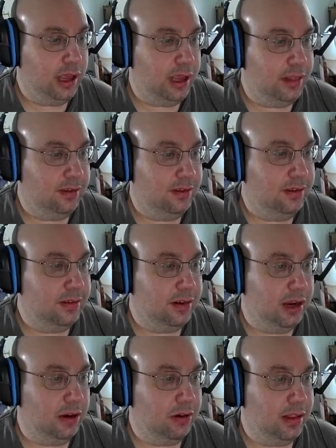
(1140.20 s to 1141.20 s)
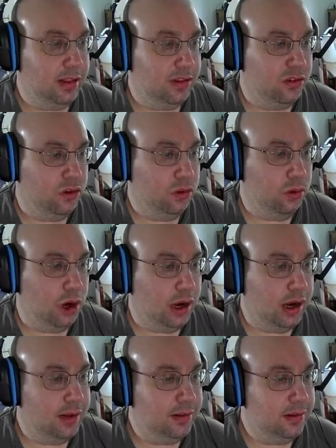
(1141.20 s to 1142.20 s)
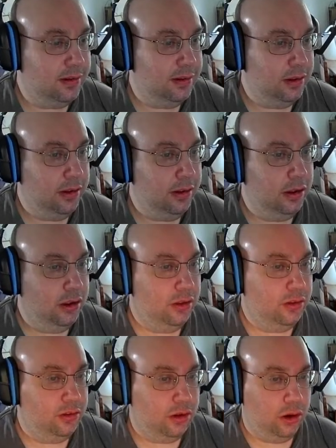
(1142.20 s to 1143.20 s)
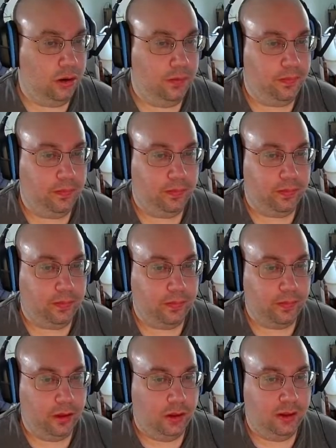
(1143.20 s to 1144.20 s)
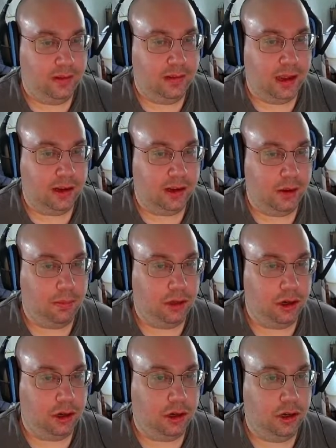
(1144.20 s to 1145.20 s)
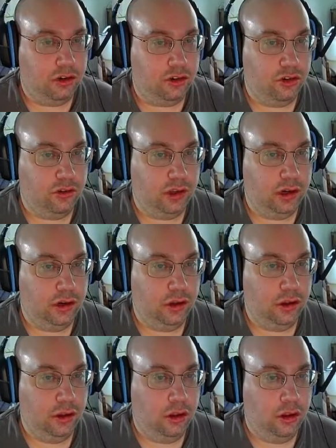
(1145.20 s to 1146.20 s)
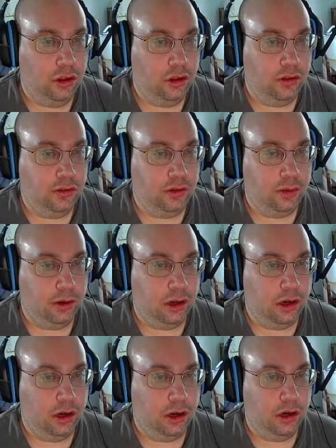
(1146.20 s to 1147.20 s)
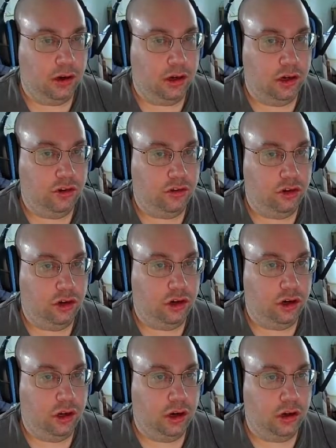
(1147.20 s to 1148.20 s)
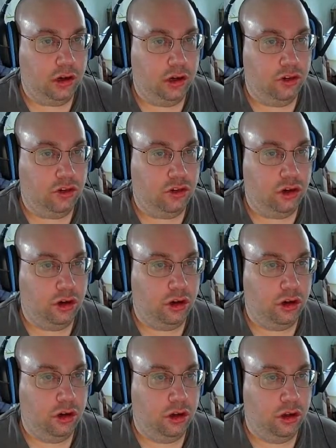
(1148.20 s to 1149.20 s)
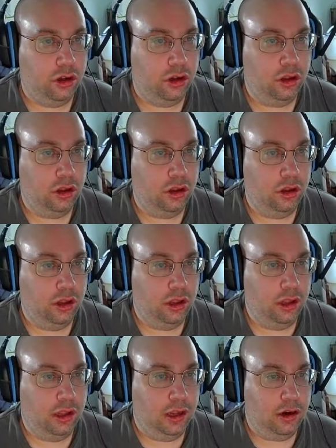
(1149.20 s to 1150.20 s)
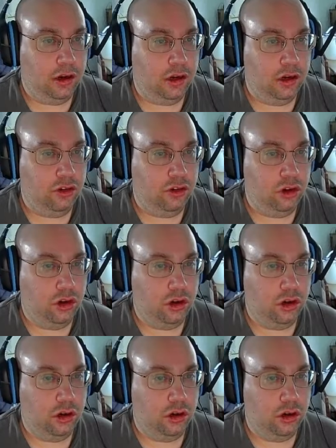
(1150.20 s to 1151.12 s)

this is an area that's too hot. So let's add a couple air conditioners in. So we got an air conditioner, air conditioner, air conditioner.